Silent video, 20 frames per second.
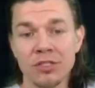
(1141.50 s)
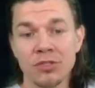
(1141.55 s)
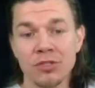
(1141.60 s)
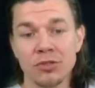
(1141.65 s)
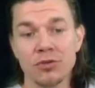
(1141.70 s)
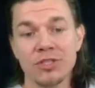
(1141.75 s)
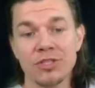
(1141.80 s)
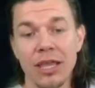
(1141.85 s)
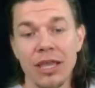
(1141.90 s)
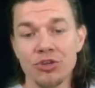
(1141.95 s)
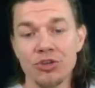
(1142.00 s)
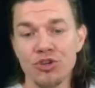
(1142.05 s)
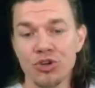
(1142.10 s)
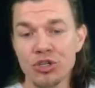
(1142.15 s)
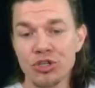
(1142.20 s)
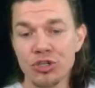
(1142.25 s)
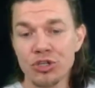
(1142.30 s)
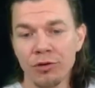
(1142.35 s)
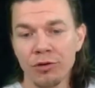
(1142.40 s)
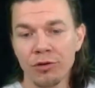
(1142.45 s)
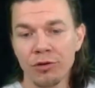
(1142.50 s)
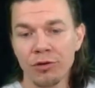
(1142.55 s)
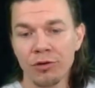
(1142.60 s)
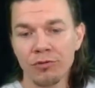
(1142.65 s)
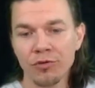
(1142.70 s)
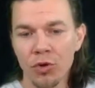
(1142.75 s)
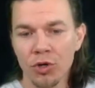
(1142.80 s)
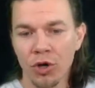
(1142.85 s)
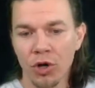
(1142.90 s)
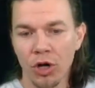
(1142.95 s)
on to dangers of
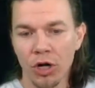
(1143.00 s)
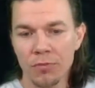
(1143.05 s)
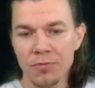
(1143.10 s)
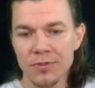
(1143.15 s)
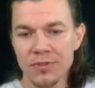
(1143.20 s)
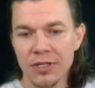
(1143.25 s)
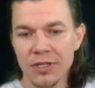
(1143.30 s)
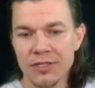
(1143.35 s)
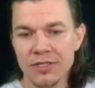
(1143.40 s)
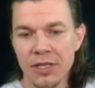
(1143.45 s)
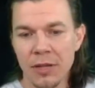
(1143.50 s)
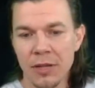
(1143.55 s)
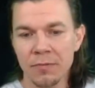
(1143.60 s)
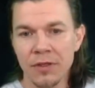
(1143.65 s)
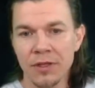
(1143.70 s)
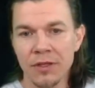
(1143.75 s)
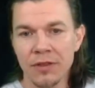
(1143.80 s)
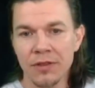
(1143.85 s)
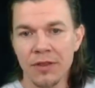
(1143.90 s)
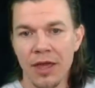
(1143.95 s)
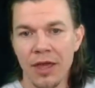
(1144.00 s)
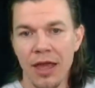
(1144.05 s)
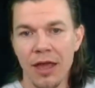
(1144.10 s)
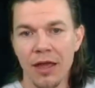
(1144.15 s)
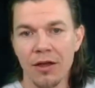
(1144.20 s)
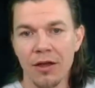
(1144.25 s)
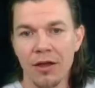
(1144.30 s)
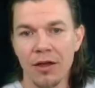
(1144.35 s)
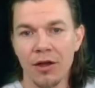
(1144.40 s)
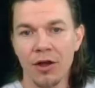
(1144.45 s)
low carbs. That's something
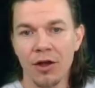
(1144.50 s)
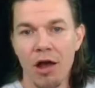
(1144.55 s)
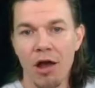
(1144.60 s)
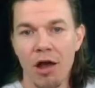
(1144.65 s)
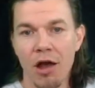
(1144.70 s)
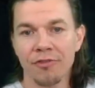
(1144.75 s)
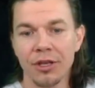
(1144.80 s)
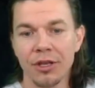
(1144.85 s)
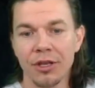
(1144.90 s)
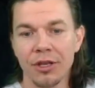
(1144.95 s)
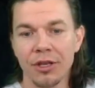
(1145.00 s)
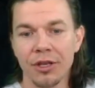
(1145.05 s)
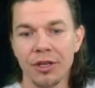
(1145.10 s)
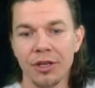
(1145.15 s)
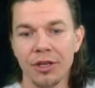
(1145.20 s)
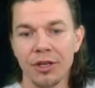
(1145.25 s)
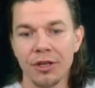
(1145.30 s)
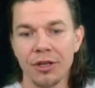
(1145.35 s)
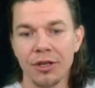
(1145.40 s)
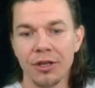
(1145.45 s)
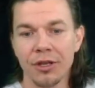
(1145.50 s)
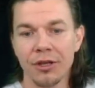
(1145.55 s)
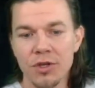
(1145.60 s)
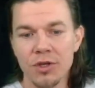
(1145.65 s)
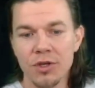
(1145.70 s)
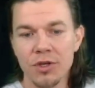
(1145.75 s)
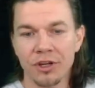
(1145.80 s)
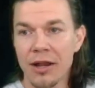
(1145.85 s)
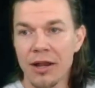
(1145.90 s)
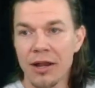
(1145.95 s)
that often we
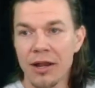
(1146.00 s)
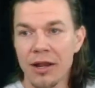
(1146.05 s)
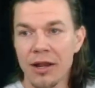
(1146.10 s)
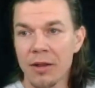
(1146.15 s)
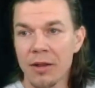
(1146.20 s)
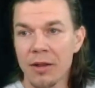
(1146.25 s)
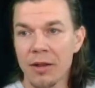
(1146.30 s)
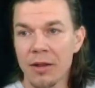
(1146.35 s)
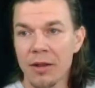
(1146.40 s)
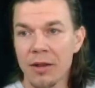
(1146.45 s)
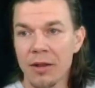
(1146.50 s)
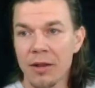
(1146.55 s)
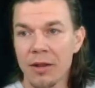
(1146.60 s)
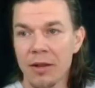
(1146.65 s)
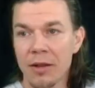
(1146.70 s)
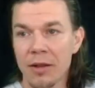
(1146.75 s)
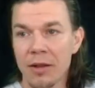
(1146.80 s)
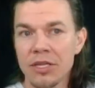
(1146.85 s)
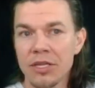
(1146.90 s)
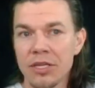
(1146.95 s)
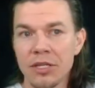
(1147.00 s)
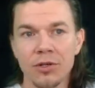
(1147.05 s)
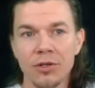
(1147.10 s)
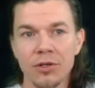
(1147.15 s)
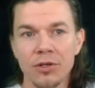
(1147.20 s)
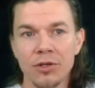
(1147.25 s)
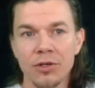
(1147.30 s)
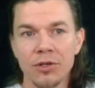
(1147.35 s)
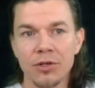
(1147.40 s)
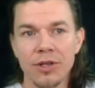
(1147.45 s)
forget about because this keto
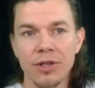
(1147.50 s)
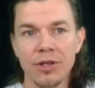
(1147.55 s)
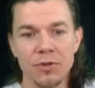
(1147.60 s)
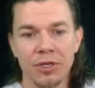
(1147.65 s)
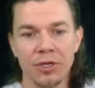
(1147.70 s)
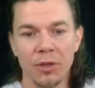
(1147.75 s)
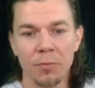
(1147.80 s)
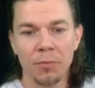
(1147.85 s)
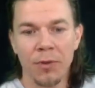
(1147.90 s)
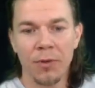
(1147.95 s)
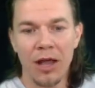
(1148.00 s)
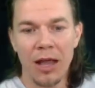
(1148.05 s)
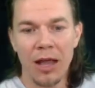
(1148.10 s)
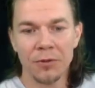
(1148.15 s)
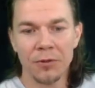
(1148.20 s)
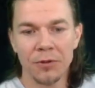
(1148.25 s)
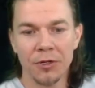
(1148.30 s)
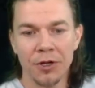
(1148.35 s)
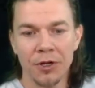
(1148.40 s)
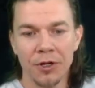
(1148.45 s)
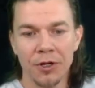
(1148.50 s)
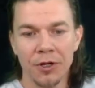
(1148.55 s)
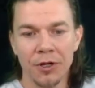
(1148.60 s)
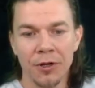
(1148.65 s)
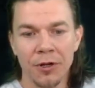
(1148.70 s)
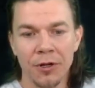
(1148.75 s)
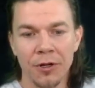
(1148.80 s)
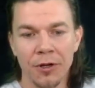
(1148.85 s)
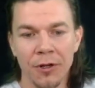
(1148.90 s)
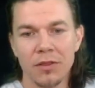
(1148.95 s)
diet has become popular.
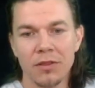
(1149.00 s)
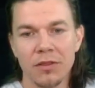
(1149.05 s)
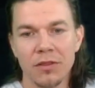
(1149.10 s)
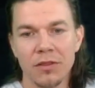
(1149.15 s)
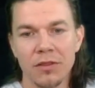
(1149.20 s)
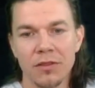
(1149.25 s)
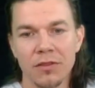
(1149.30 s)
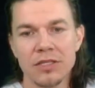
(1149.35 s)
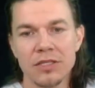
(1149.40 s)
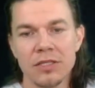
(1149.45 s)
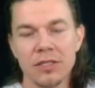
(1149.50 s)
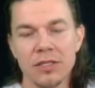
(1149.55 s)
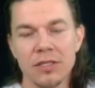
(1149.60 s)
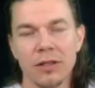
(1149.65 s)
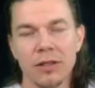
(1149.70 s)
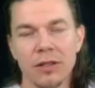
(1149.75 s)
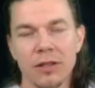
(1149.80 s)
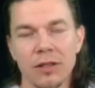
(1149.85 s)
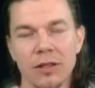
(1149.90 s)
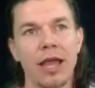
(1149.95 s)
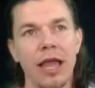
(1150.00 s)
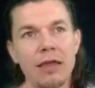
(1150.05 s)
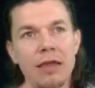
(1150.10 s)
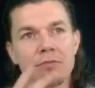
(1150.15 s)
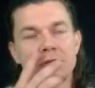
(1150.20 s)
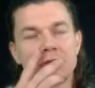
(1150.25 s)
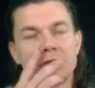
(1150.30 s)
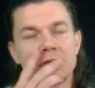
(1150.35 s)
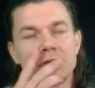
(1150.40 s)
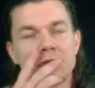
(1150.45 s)
But the thing is, a lot of
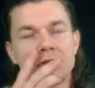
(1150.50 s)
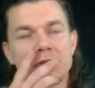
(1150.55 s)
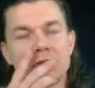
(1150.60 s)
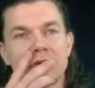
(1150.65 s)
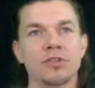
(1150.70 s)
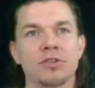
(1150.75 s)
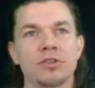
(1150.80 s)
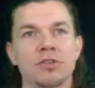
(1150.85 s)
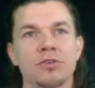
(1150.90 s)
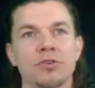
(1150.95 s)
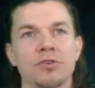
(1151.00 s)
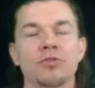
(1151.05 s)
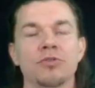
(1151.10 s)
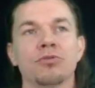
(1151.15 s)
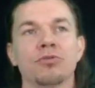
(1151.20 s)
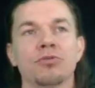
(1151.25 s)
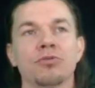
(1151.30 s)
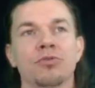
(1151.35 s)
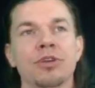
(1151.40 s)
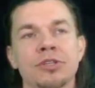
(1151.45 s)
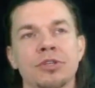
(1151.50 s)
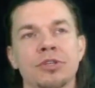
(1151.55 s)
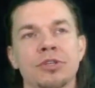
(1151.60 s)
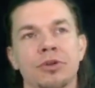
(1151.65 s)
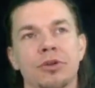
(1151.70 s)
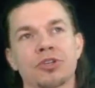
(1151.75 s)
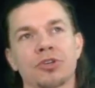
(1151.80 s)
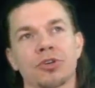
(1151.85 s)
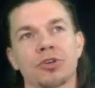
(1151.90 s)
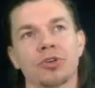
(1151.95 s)
times we do
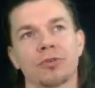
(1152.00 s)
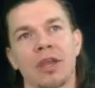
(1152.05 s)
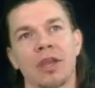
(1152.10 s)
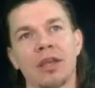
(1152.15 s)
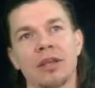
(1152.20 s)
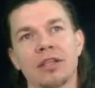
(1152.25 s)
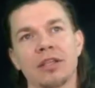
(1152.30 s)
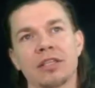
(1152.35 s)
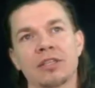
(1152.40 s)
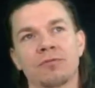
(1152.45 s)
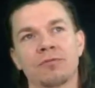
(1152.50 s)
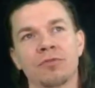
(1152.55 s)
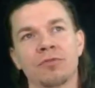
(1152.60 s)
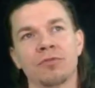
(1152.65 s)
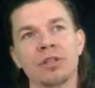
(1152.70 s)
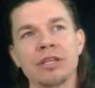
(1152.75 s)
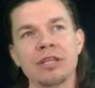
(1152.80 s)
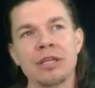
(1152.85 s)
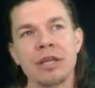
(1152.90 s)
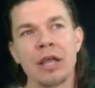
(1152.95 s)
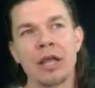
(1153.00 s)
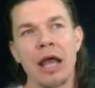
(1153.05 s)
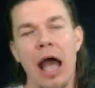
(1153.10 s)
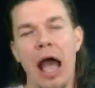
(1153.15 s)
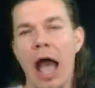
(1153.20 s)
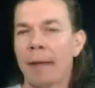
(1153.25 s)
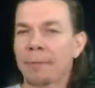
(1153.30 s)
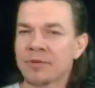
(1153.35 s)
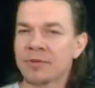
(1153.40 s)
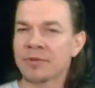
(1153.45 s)
research and it's really
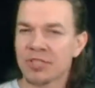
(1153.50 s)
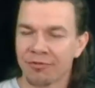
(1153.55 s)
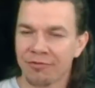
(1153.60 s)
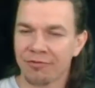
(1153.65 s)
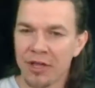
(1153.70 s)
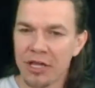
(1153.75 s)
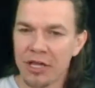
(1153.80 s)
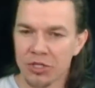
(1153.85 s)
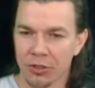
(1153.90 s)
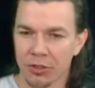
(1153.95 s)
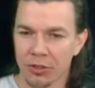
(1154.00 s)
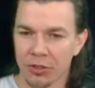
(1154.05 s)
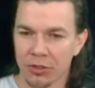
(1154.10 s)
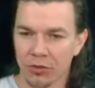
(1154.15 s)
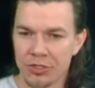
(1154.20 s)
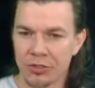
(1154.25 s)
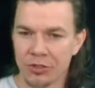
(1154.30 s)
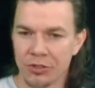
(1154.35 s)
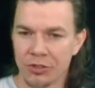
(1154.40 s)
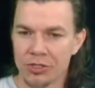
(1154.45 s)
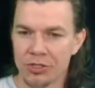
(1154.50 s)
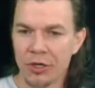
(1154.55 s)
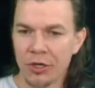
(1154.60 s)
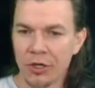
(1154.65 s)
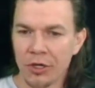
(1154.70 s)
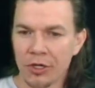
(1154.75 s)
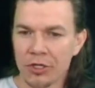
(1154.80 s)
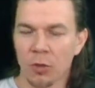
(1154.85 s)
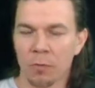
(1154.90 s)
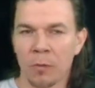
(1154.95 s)
observational research.
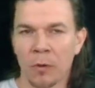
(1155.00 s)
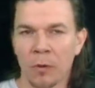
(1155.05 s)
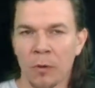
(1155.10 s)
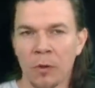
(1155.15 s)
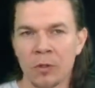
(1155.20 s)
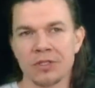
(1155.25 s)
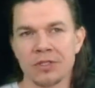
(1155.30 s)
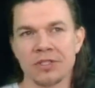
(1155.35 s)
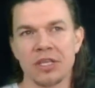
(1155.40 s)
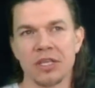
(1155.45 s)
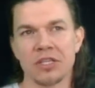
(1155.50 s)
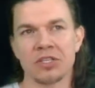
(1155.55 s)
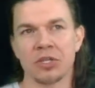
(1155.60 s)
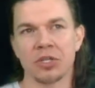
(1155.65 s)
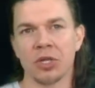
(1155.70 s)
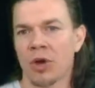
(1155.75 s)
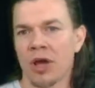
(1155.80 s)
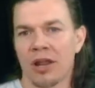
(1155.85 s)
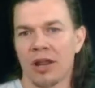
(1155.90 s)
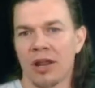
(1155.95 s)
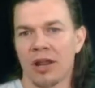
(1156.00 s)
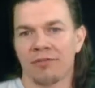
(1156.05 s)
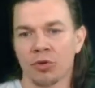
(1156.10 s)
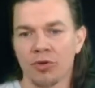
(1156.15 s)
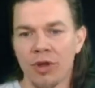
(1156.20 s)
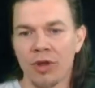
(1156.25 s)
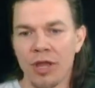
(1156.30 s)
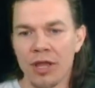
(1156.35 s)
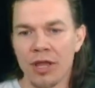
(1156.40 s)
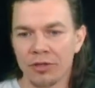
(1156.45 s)
So a person says, you know what, I
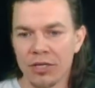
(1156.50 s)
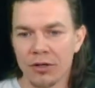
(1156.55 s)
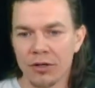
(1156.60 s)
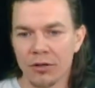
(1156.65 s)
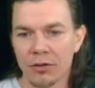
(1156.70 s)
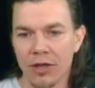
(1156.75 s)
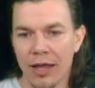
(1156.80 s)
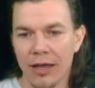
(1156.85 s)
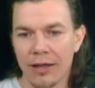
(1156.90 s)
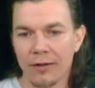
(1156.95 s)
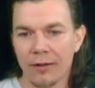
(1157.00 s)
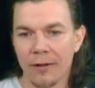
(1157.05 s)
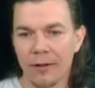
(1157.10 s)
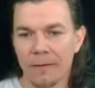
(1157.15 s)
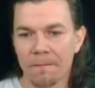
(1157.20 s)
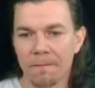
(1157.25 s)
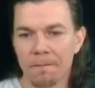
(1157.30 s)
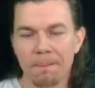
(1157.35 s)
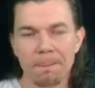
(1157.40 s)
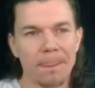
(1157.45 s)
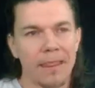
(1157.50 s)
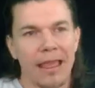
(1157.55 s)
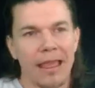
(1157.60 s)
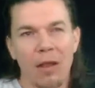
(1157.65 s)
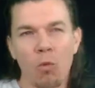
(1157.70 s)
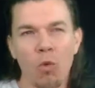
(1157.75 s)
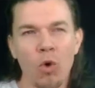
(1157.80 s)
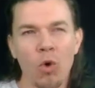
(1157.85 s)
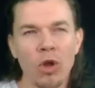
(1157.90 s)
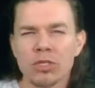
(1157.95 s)
feel great on keto diet.
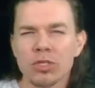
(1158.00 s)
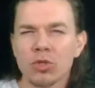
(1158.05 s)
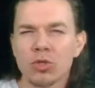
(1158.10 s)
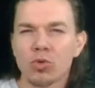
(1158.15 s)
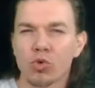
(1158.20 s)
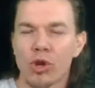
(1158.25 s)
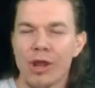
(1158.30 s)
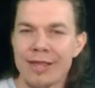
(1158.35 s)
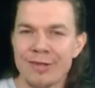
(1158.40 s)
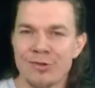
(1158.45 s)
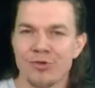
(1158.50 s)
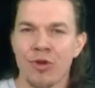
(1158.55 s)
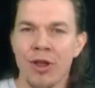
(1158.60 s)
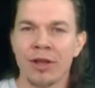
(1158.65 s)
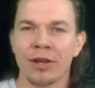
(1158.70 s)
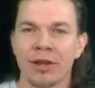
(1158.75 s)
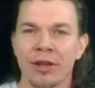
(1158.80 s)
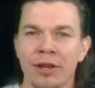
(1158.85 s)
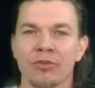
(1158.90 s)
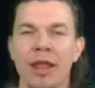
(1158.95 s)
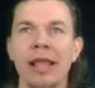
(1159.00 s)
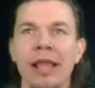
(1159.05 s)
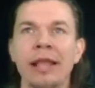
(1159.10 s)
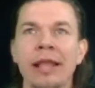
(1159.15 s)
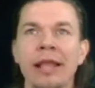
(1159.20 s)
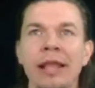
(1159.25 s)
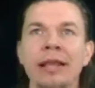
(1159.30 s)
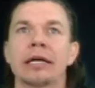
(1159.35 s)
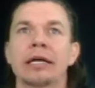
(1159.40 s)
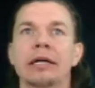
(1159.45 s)
What is great?
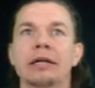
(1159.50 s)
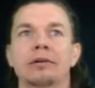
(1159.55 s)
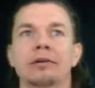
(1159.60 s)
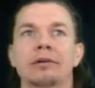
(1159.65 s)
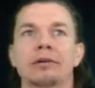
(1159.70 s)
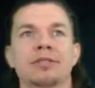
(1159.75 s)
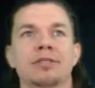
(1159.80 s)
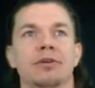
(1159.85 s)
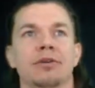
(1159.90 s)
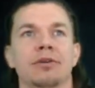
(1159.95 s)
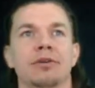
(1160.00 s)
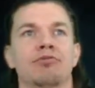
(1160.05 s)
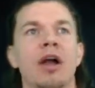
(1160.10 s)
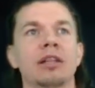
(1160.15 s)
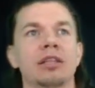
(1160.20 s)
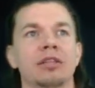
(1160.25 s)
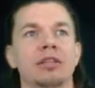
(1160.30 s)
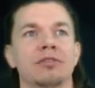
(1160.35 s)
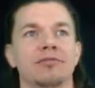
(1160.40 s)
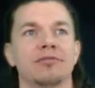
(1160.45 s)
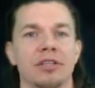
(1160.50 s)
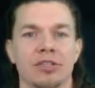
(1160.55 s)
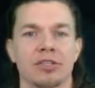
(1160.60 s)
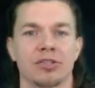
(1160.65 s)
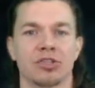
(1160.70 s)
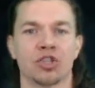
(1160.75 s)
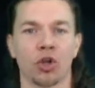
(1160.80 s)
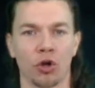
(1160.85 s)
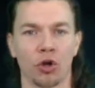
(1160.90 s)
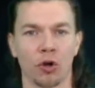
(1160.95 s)
Great is a
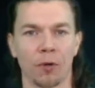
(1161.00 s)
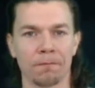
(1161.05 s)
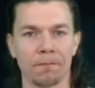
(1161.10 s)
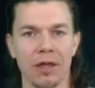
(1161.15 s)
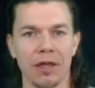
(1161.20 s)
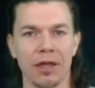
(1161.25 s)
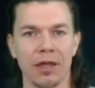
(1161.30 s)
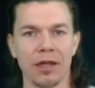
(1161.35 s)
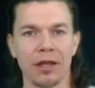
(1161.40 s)
relevant term.